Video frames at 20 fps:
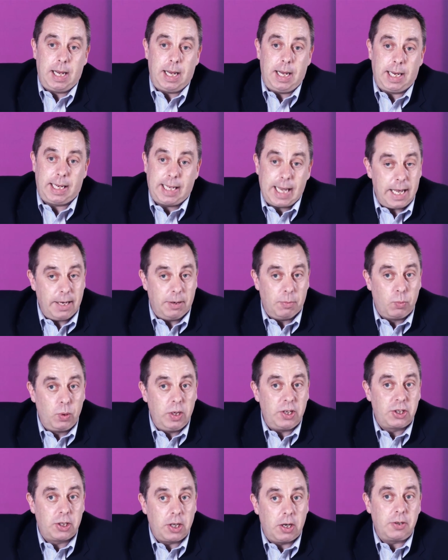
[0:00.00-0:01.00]
again,
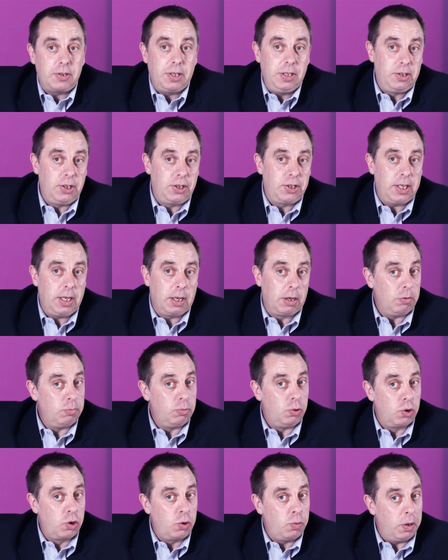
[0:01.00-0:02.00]
we're starting to see a lot
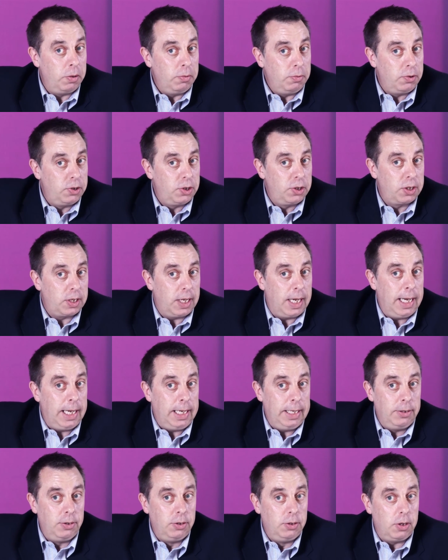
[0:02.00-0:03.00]
more quotes
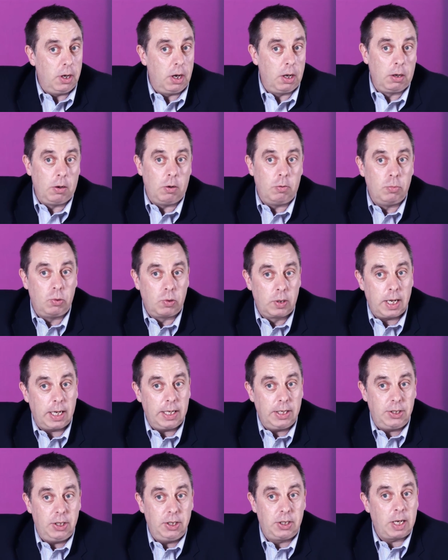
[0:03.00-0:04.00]
and a lot more
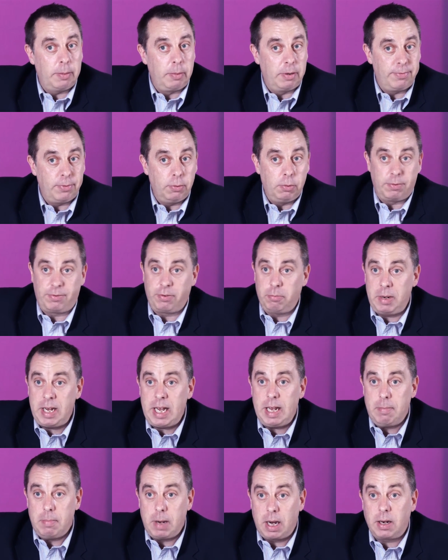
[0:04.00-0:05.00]
cases coming forward from
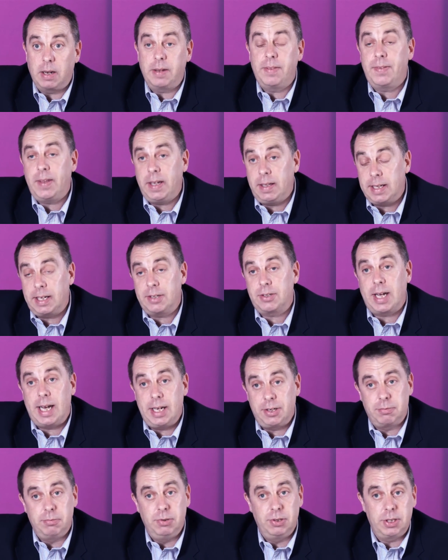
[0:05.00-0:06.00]
him, and I think that's
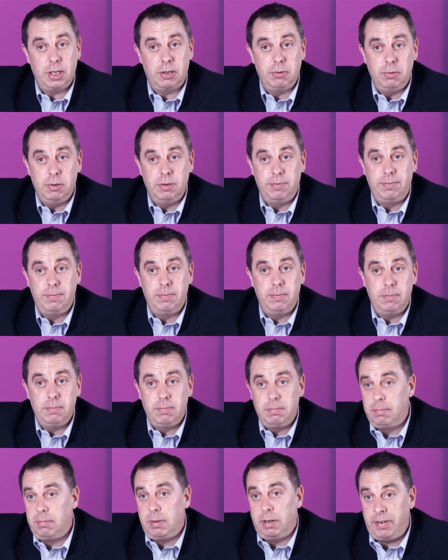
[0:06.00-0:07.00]
as a result of,
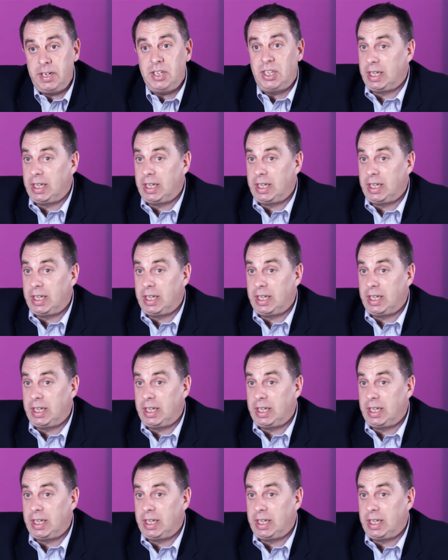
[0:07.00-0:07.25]
of his